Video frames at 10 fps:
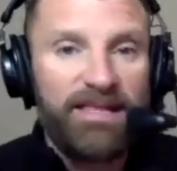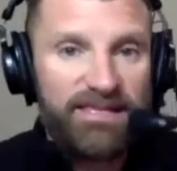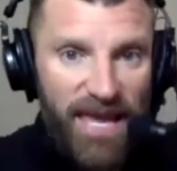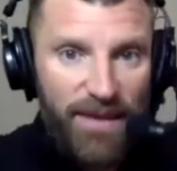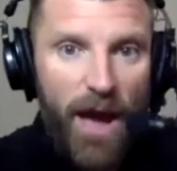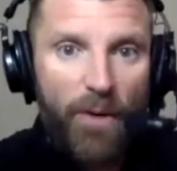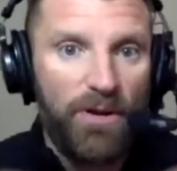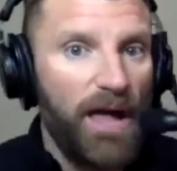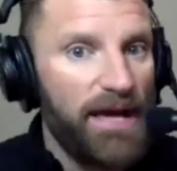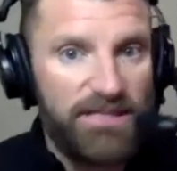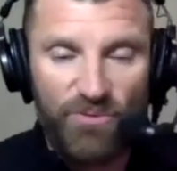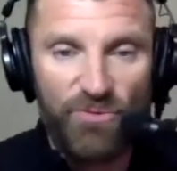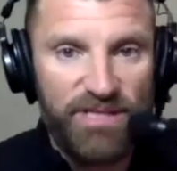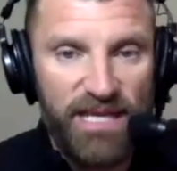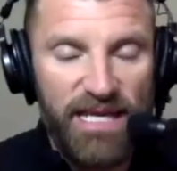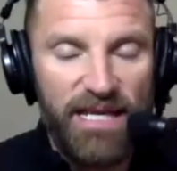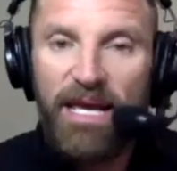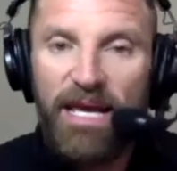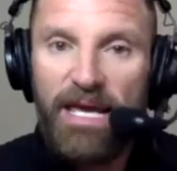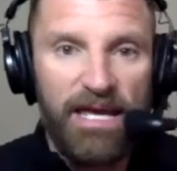same hourglass in routine
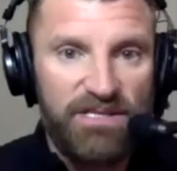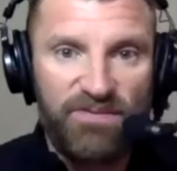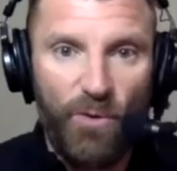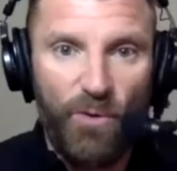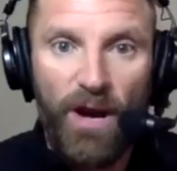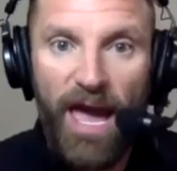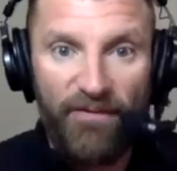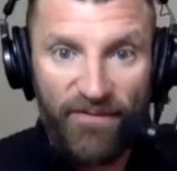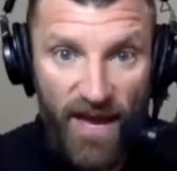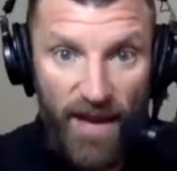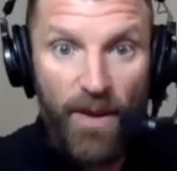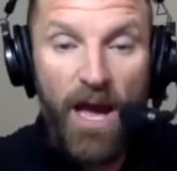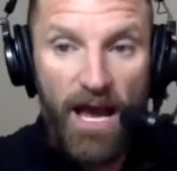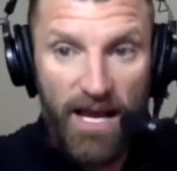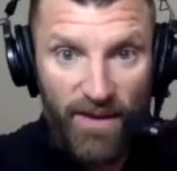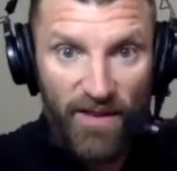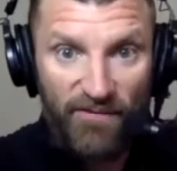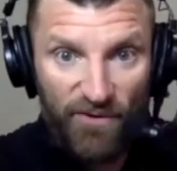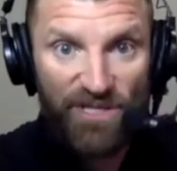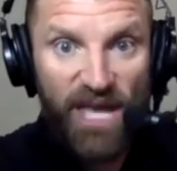hits for halftime. I come into the
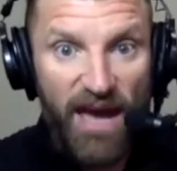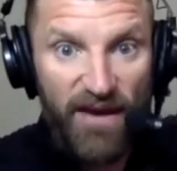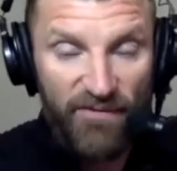first half,